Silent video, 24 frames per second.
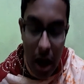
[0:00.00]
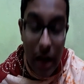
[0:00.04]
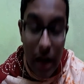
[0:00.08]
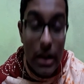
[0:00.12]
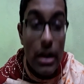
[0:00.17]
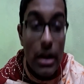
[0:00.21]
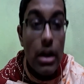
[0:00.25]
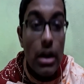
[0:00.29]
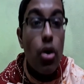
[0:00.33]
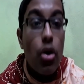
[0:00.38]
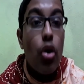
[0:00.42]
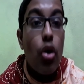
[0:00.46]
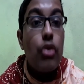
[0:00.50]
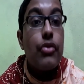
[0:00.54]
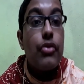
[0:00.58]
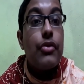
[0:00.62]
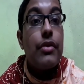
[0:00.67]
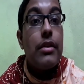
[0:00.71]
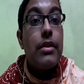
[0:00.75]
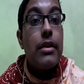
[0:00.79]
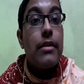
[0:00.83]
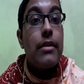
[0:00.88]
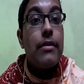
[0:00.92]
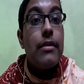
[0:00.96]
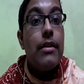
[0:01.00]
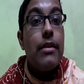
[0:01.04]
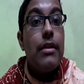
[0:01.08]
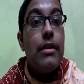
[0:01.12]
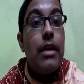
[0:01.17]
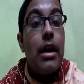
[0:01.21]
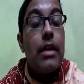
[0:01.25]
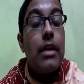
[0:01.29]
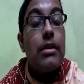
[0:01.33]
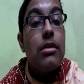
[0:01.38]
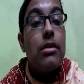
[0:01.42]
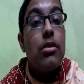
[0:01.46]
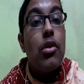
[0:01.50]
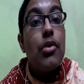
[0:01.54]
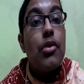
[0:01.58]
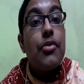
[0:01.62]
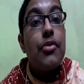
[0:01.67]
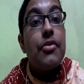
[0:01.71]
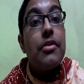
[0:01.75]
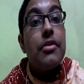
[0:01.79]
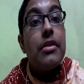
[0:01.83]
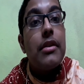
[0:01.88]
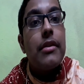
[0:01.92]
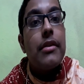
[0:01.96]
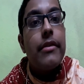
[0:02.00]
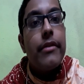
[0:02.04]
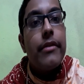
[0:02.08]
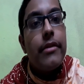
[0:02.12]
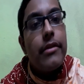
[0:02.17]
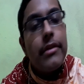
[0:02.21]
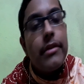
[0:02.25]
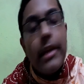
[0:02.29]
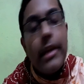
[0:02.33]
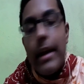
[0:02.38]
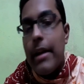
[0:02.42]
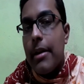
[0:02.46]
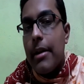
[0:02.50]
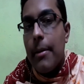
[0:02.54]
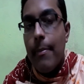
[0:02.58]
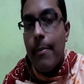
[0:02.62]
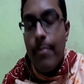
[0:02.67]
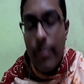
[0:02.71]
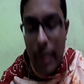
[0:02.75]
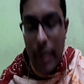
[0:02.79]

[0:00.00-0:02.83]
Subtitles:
unconscious, in an unconscious state.